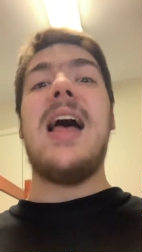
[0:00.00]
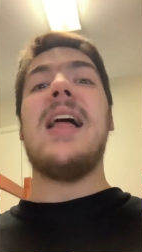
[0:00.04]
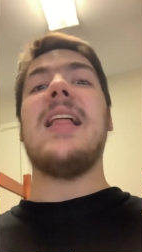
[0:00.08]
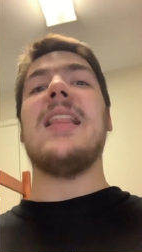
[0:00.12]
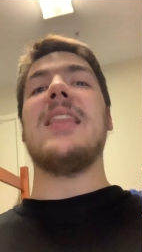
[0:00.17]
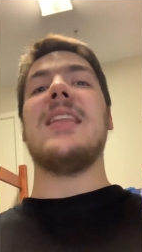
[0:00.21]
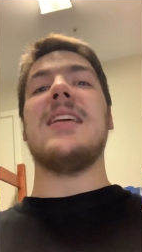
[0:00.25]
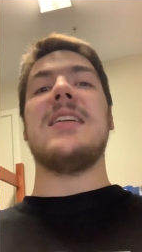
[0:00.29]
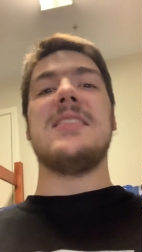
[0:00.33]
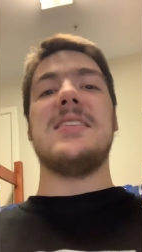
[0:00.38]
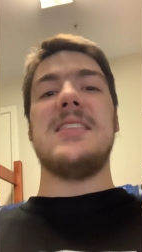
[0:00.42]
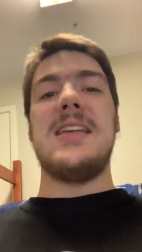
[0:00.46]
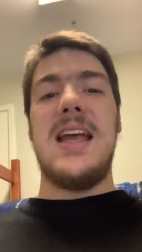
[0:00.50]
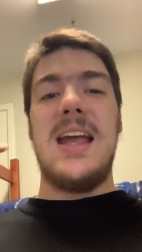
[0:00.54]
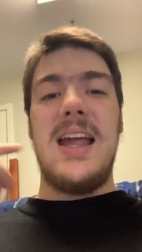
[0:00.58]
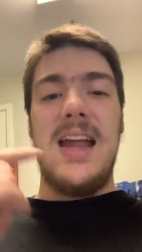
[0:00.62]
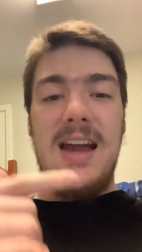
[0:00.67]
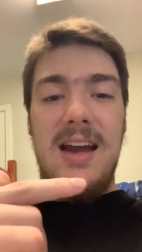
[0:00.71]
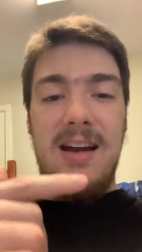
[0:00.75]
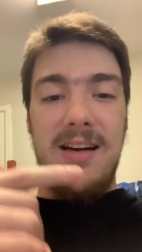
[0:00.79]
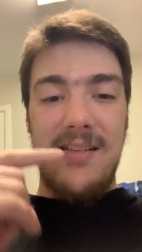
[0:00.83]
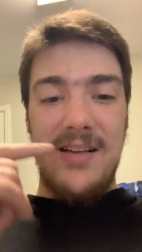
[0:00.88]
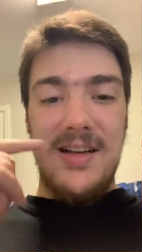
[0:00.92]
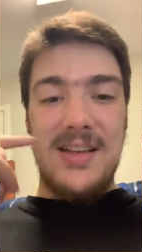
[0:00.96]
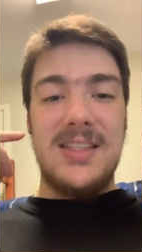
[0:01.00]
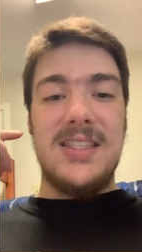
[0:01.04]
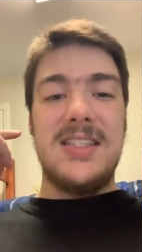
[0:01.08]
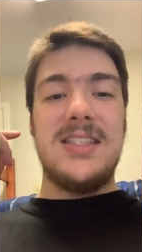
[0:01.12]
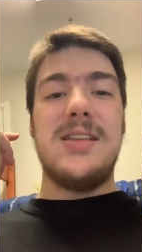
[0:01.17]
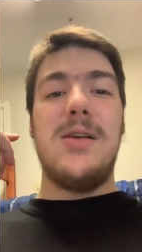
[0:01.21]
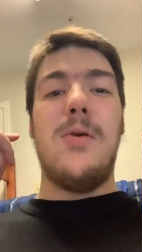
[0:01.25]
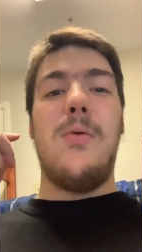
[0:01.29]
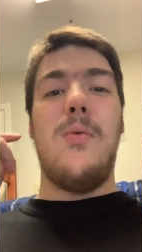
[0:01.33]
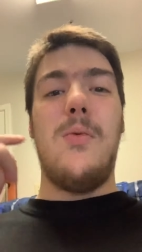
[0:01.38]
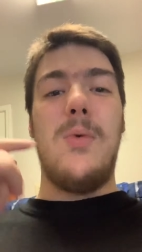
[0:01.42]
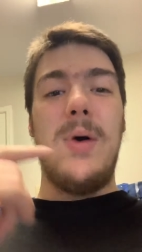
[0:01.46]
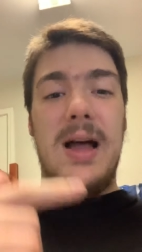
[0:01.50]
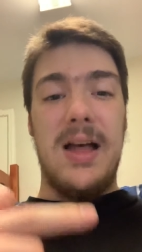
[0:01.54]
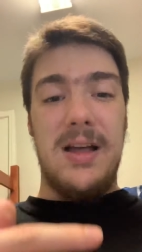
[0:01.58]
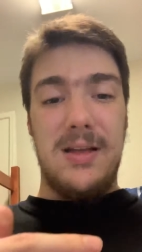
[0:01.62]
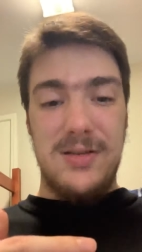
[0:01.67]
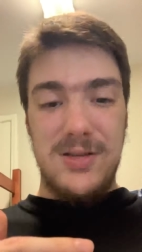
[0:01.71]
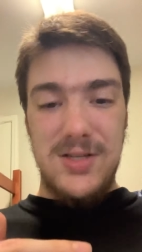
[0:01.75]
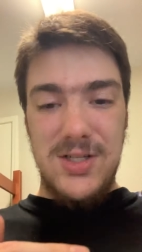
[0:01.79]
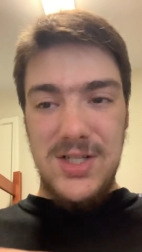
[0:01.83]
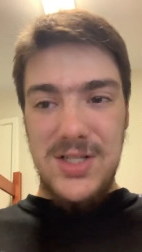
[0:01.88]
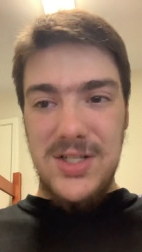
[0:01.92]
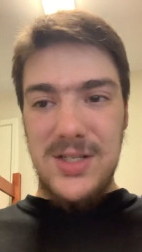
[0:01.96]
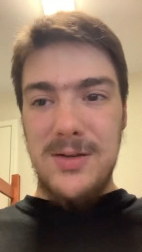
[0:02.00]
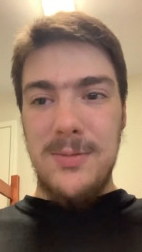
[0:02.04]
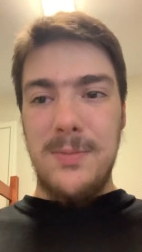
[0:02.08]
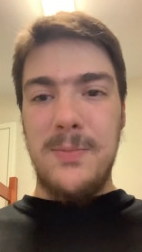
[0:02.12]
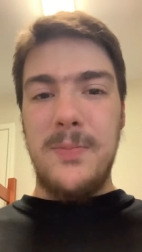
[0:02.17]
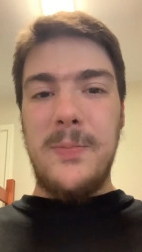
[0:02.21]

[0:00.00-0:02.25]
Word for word: with Welch.